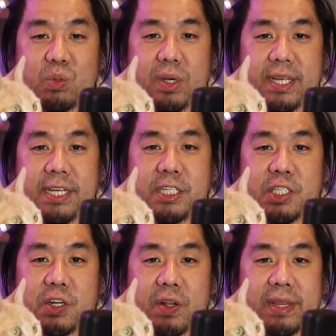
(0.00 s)
would
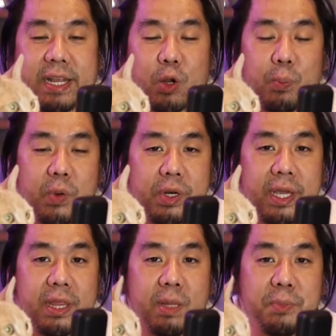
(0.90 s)
ensure that you're
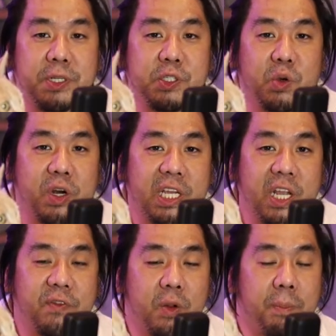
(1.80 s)
putting the
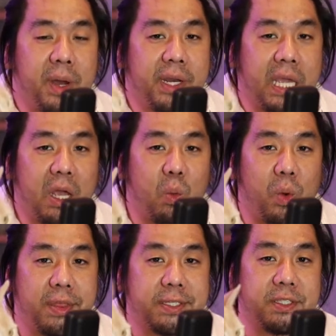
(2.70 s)
majority of your money
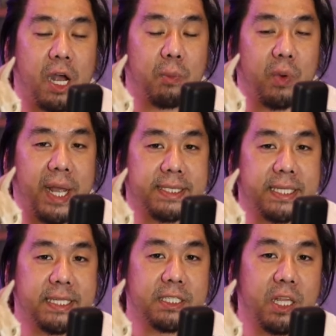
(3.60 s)
when the stock price
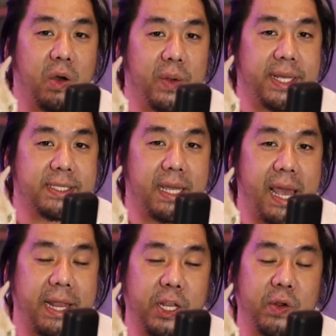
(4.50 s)
is lowest
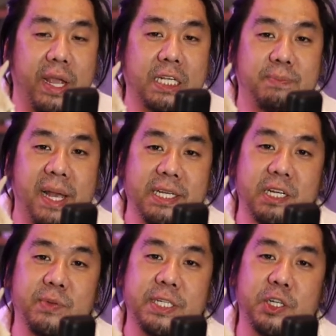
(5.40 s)
and your
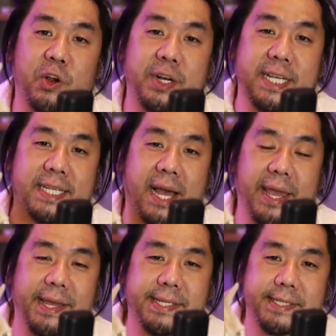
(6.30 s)
expected return is
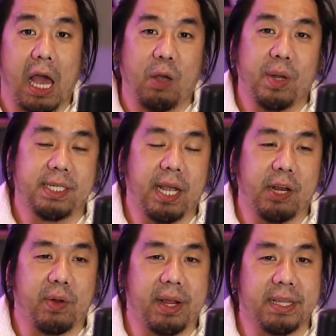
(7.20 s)
highest. I wish
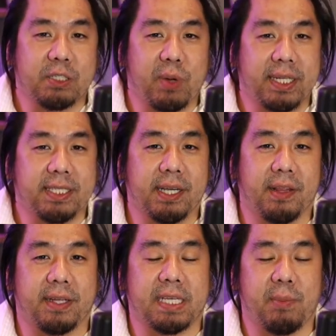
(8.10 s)
I created this spreadsheet
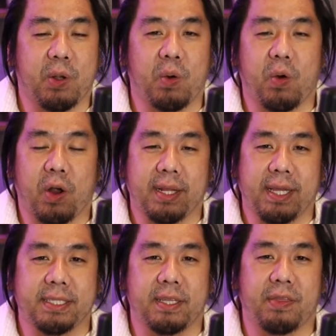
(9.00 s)
a long time ago, or at
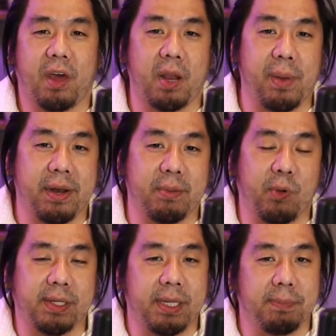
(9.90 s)
least thought about it
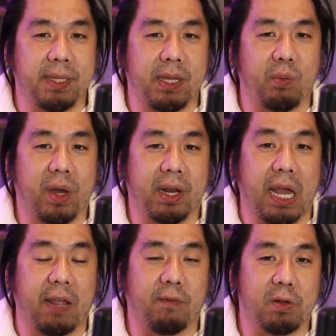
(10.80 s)
more deeply when
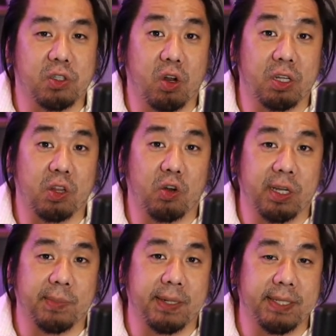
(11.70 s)
I first started
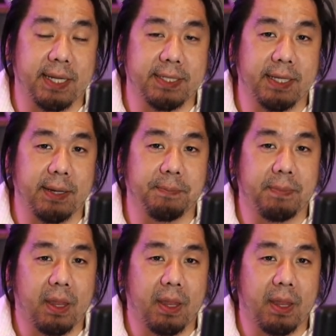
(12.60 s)
learning about Tesla.